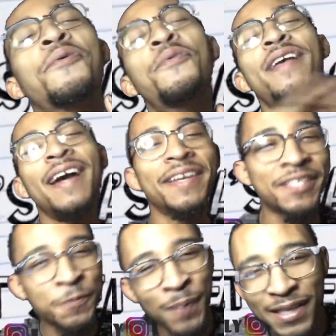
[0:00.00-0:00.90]
We got a
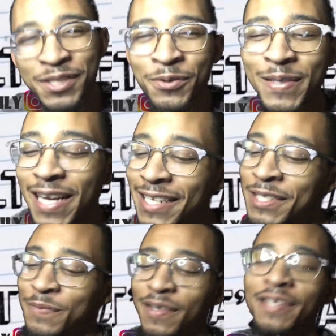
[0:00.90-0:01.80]
special
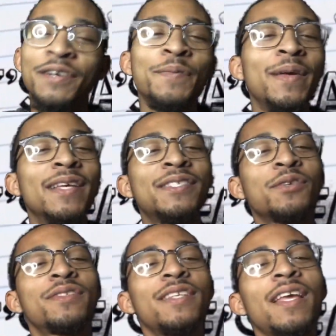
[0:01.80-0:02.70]
reaction video, man.
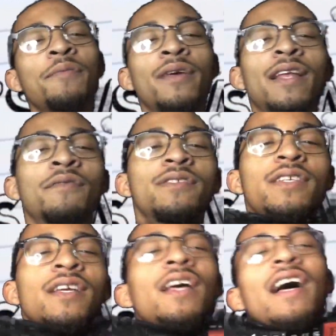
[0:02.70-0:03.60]
So today, man, I was
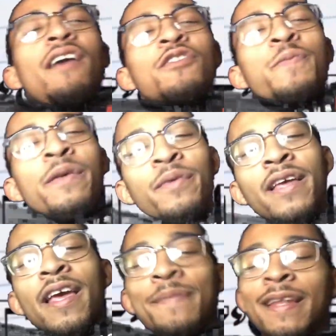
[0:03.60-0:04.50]
look, I was peeping
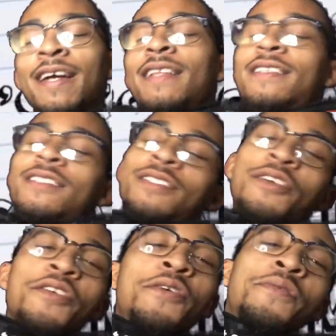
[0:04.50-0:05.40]
game that I got this
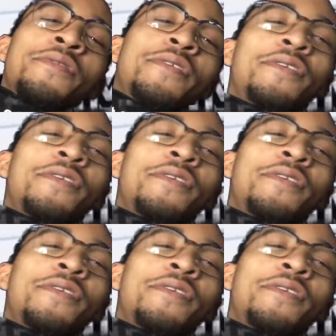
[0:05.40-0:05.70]
shirt on.